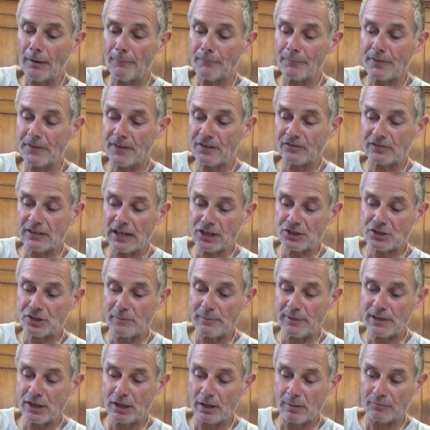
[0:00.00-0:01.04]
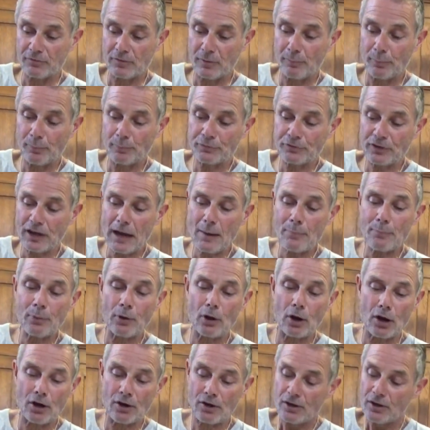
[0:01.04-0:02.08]
This actually becomes the top
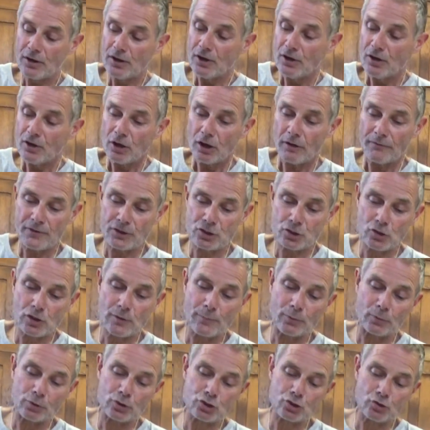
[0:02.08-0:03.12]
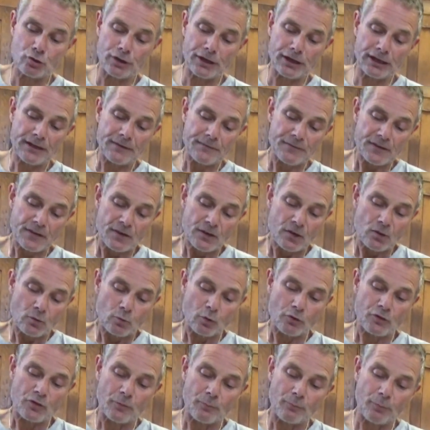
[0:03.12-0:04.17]
part of the triple tree
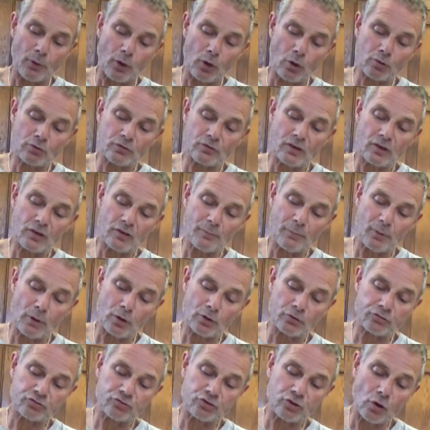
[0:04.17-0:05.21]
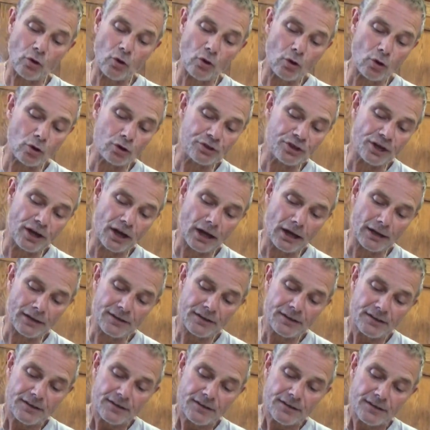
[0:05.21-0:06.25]
with the bolts to hold on
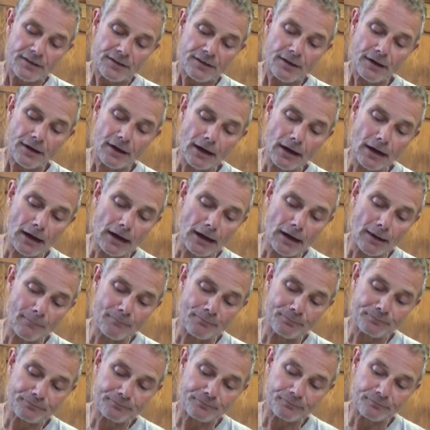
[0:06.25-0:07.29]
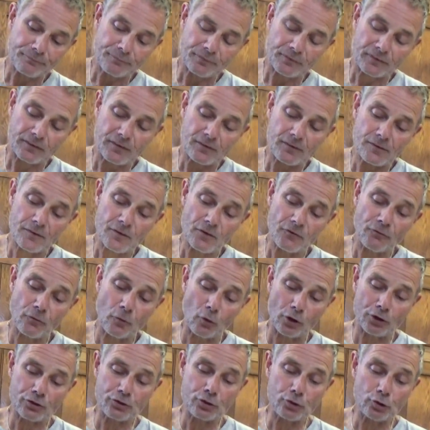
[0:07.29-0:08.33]
the
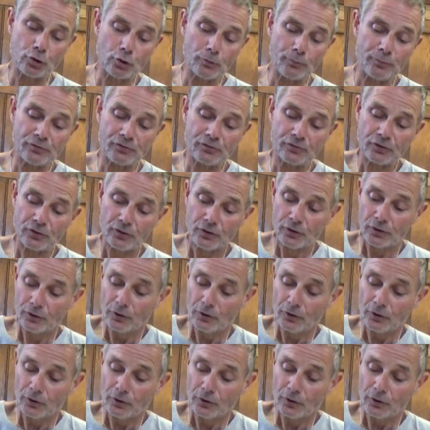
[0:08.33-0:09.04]
fork tubes.